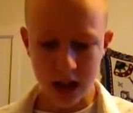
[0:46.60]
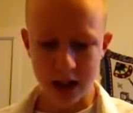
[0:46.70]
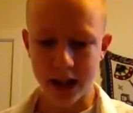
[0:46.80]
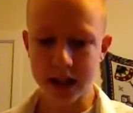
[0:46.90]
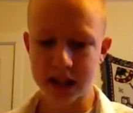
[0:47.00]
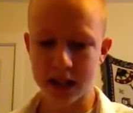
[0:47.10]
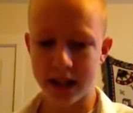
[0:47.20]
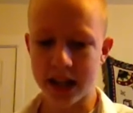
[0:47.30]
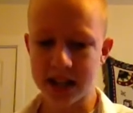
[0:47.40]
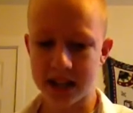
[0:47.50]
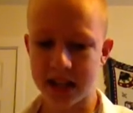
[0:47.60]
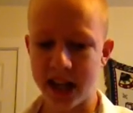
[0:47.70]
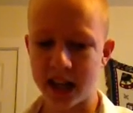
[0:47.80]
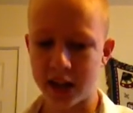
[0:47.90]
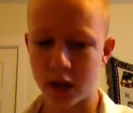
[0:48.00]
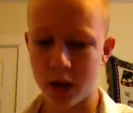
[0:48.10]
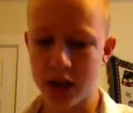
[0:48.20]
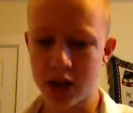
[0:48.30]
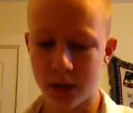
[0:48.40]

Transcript: Next is, next is Chaotic Cringe.